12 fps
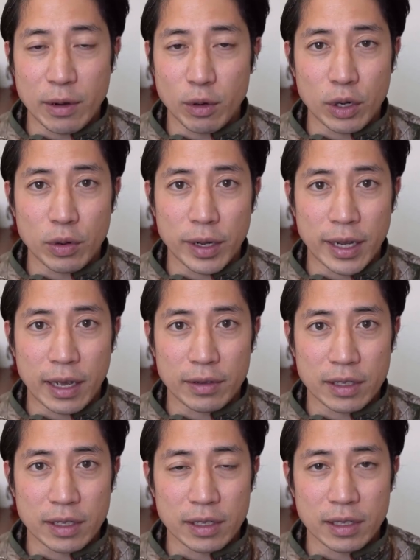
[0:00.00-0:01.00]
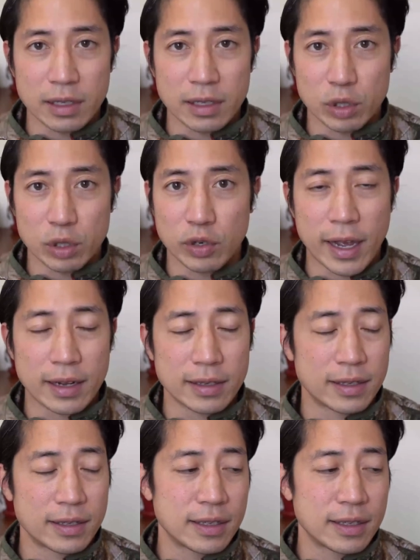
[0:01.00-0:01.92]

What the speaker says: they were going out to attract,